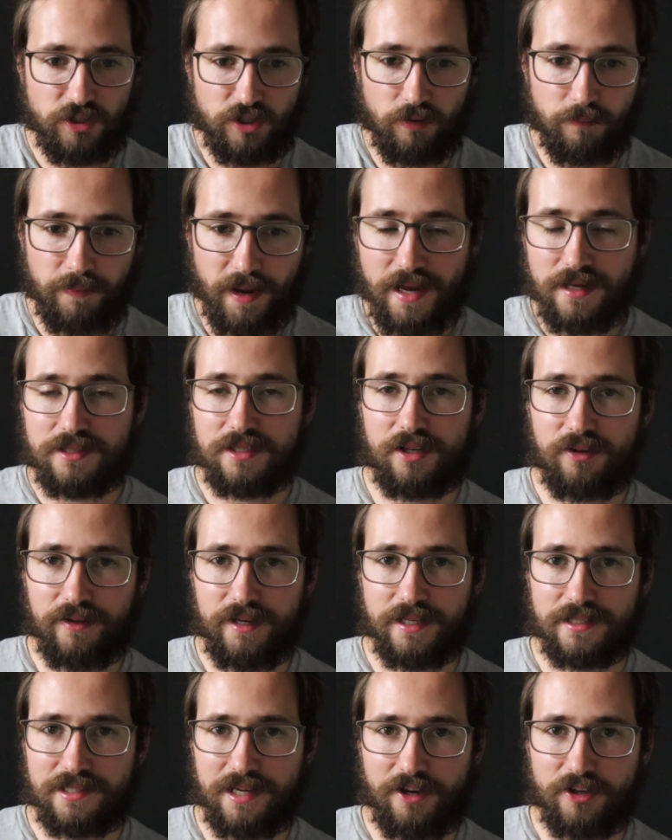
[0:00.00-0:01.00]
You're
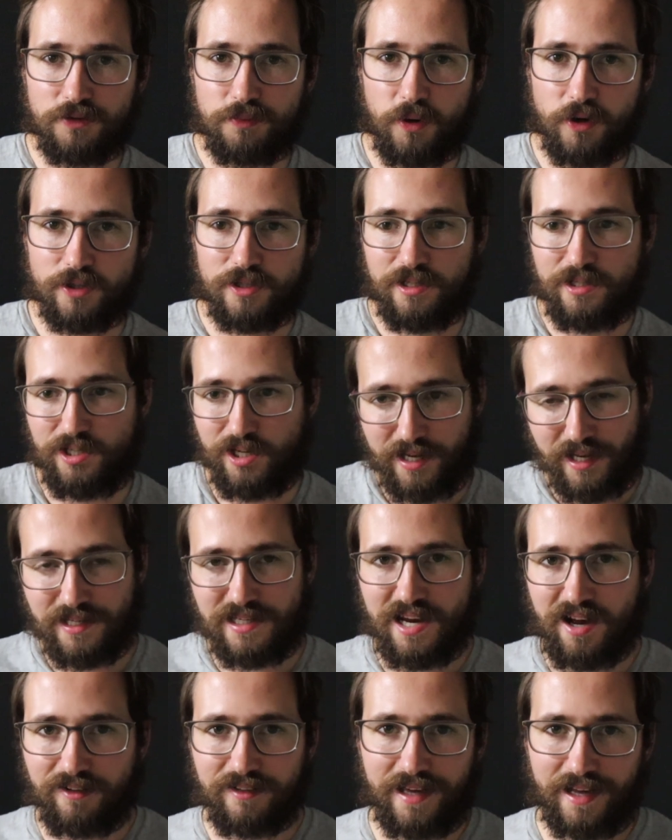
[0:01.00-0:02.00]
basically a salesperson. You get
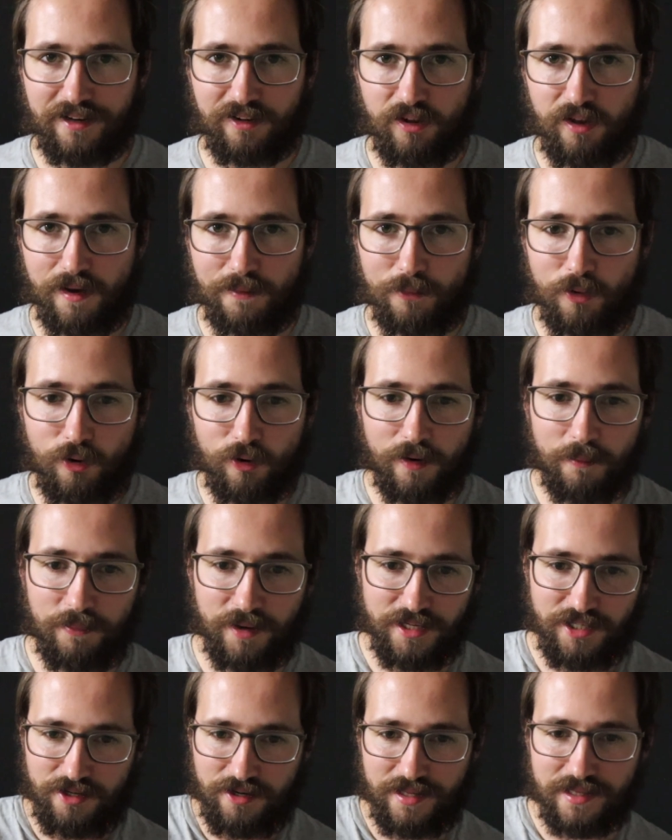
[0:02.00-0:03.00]
yelled at a lot more,
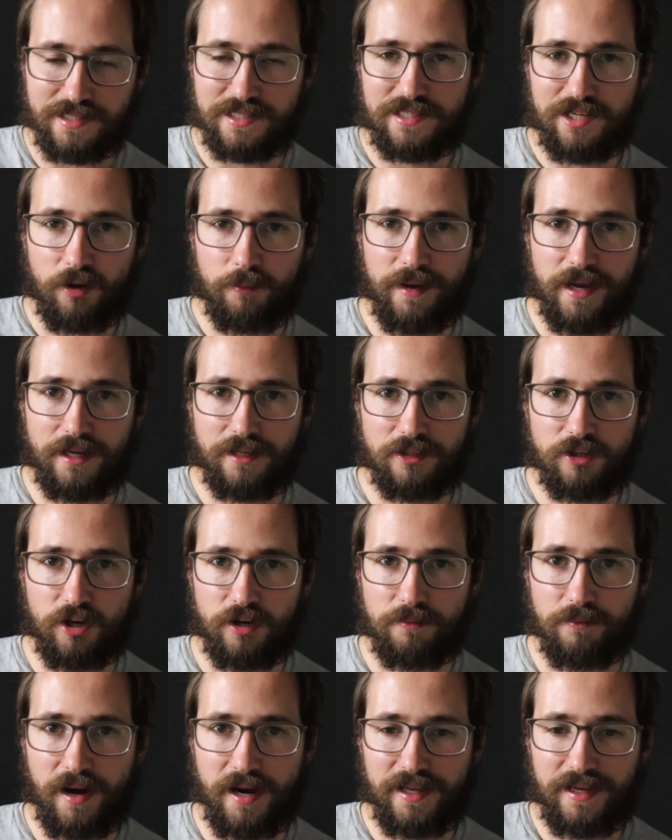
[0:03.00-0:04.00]
but you can still make
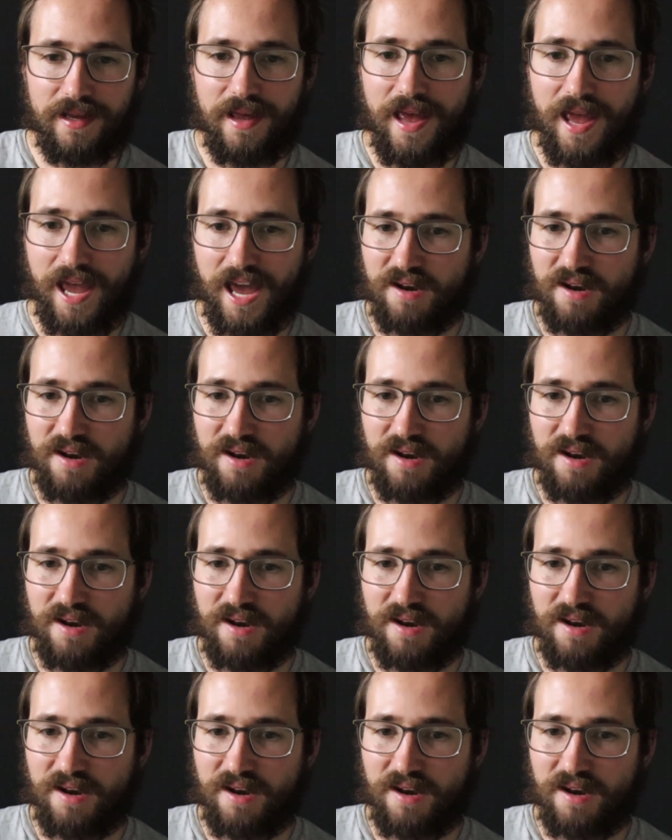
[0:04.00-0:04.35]
good money.